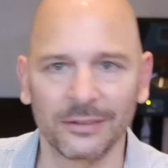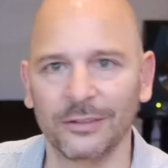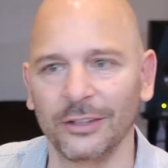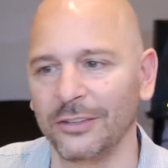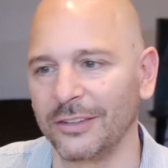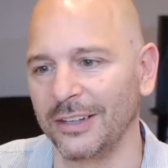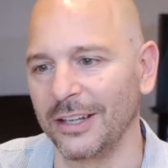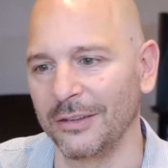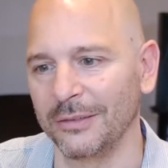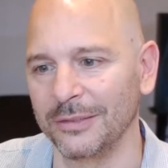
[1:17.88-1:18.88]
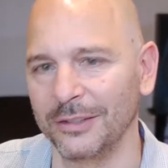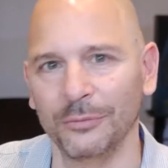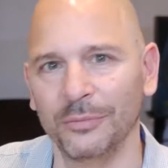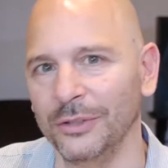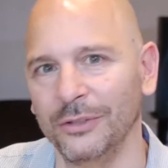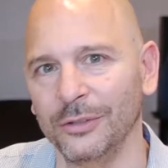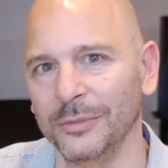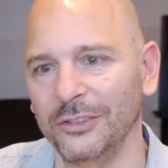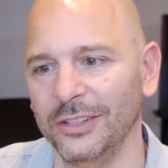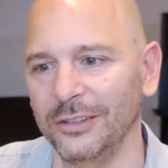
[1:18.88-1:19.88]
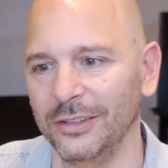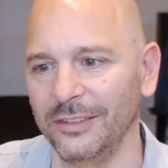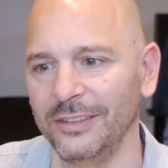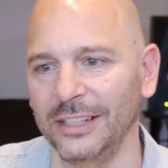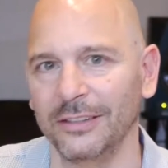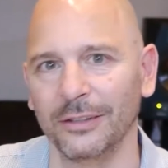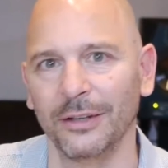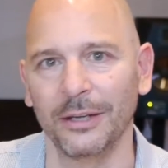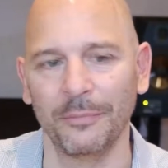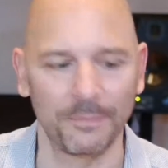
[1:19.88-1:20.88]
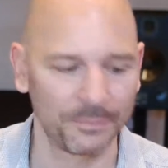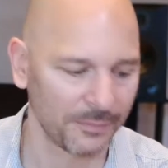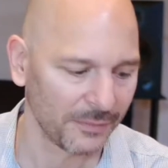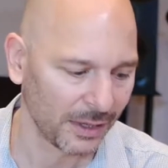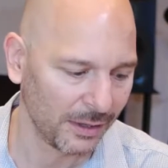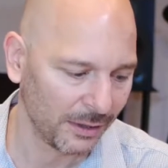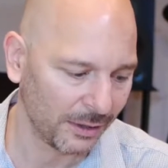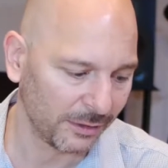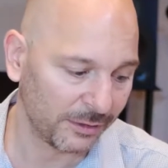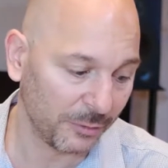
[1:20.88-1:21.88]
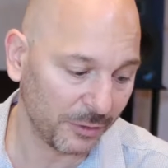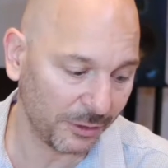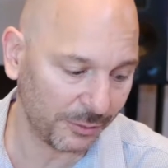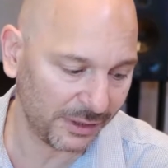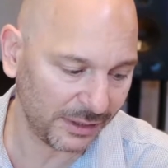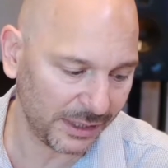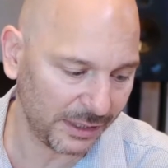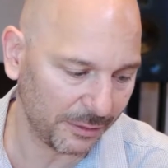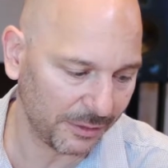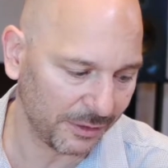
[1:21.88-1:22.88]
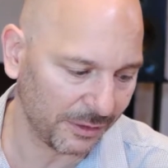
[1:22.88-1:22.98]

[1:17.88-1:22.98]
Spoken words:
just don't put too much into the center. It's similar with the